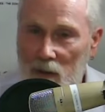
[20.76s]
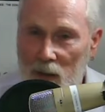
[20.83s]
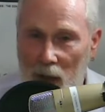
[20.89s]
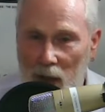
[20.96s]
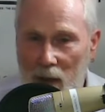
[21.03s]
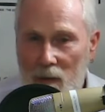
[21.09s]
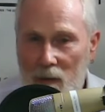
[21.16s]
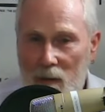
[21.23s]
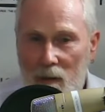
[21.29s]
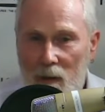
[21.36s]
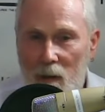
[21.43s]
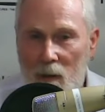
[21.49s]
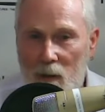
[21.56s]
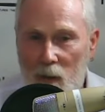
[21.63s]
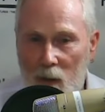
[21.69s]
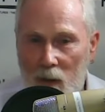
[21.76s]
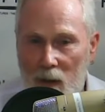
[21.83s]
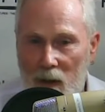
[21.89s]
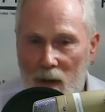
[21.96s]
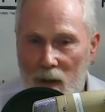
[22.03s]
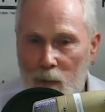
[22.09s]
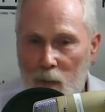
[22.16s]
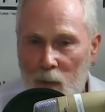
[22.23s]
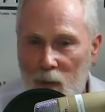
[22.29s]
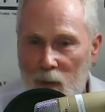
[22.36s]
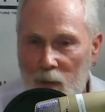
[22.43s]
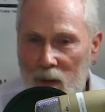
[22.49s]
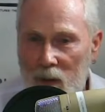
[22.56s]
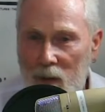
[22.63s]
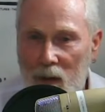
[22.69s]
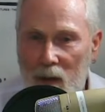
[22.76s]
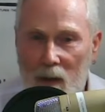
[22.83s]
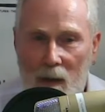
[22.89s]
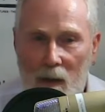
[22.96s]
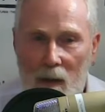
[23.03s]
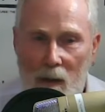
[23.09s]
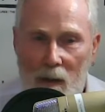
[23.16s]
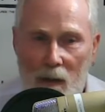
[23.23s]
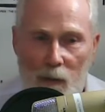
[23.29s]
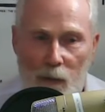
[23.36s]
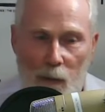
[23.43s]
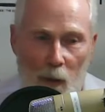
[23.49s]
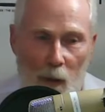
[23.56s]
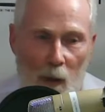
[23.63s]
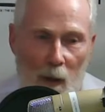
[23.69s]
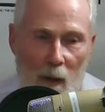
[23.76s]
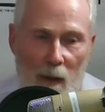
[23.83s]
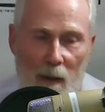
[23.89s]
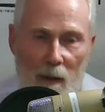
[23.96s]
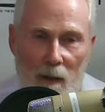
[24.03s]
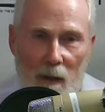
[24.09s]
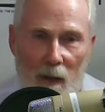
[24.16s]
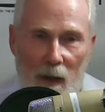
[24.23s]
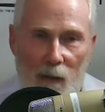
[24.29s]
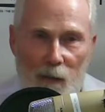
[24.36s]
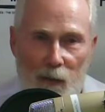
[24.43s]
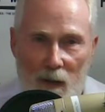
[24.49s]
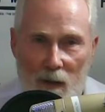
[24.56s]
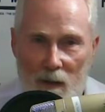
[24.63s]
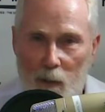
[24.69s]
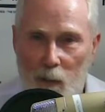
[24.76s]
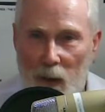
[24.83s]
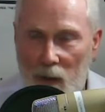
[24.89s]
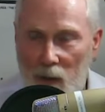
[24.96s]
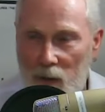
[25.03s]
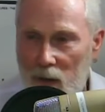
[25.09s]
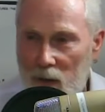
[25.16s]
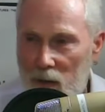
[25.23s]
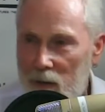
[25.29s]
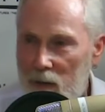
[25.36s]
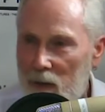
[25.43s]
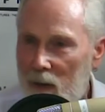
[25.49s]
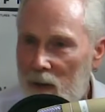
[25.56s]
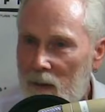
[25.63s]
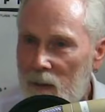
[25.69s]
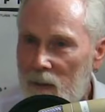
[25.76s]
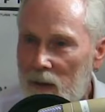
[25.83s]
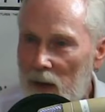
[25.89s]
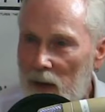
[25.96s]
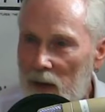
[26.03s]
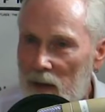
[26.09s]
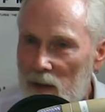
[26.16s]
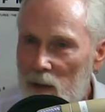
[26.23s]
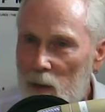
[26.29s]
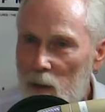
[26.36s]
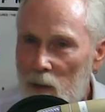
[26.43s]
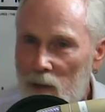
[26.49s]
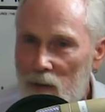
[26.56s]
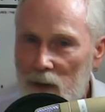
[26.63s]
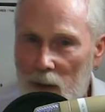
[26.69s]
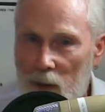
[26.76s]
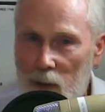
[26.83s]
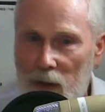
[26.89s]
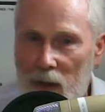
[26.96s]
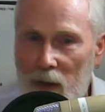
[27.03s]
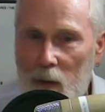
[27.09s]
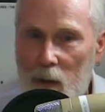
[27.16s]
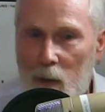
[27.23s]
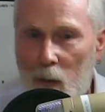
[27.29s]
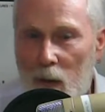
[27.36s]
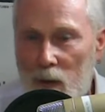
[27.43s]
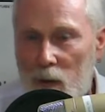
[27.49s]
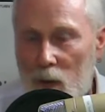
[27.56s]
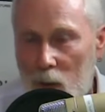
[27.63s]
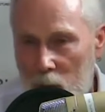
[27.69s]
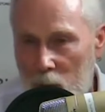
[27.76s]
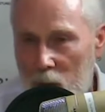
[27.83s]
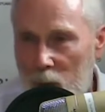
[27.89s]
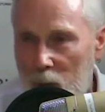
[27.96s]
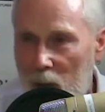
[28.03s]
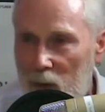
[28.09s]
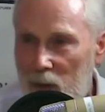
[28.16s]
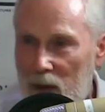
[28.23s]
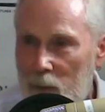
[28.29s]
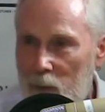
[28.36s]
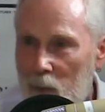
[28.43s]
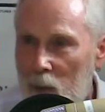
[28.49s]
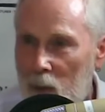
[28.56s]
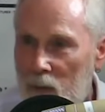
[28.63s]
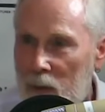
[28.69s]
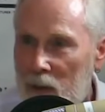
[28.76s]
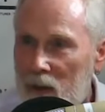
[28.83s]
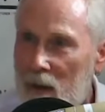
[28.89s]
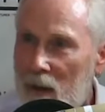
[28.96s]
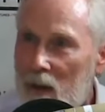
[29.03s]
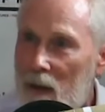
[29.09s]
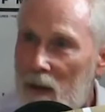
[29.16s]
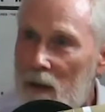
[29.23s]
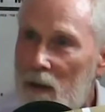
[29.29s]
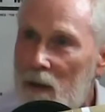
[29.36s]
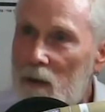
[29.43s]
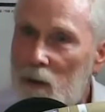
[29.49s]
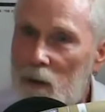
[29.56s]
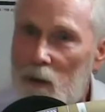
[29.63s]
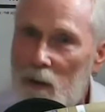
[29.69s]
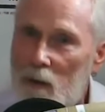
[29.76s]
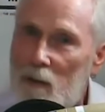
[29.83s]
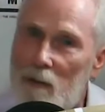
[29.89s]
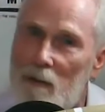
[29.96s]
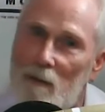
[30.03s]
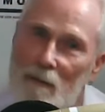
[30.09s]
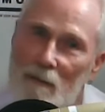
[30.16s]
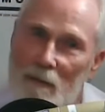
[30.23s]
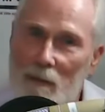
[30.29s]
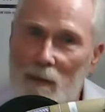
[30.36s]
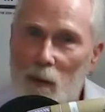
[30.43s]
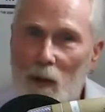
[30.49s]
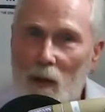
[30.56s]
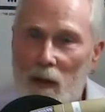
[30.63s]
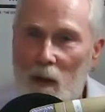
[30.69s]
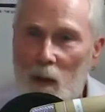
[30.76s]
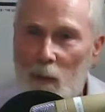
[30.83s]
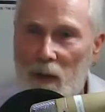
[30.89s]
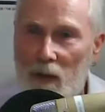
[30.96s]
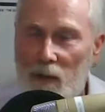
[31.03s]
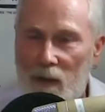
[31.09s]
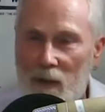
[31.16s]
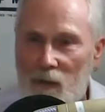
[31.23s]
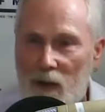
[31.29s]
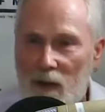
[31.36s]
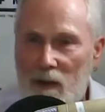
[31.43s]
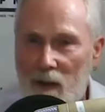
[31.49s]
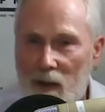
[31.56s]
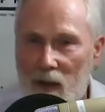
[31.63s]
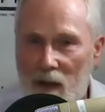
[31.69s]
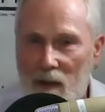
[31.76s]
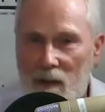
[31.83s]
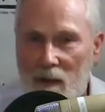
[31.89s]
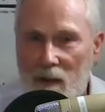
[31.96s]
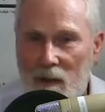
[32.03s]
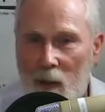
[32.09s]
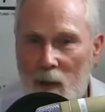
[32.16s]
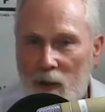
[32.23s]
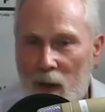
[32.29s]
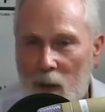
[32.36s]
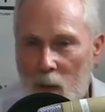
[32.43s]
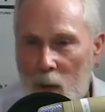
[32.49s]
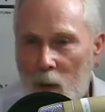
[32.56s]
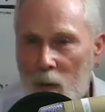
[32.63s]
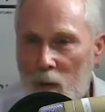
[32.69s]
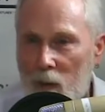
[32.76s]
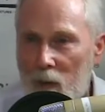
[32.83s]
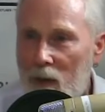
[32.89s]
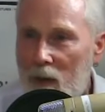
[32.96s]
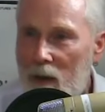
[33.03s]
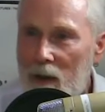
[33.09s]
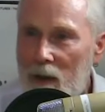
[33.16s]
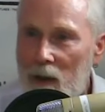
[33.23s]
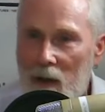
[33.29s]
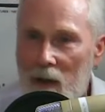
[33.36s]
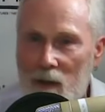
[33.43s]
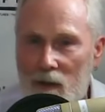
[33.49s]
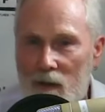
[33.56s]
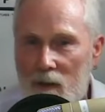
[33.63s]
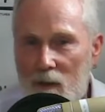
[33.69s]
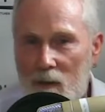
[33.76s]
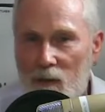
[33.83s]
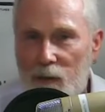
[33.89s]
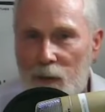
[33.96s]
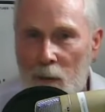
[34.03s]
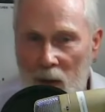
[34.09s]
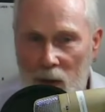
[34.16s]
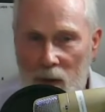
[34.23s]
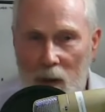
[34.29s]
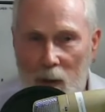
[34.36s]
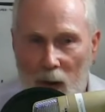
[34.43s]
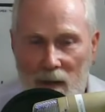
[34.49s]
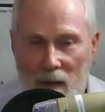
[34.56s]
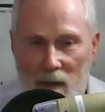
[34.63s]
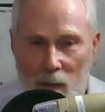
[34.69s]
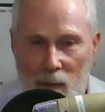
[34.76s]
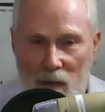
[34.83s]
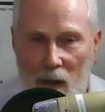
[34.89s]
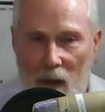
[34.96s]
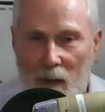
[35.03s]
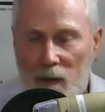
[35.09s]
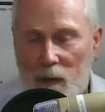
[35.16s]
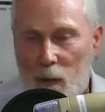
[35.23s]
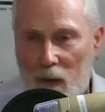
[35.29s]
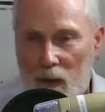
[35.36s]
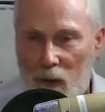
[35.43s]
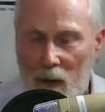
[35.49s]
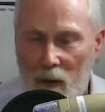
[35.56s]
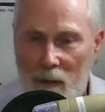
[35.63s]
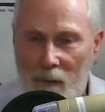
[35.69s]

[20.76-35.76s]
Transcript: science concerning heat movement, for I feel it's better that any students out there who want to learn about heat movement should do a little bit of investigation on their own and familiarize themselves with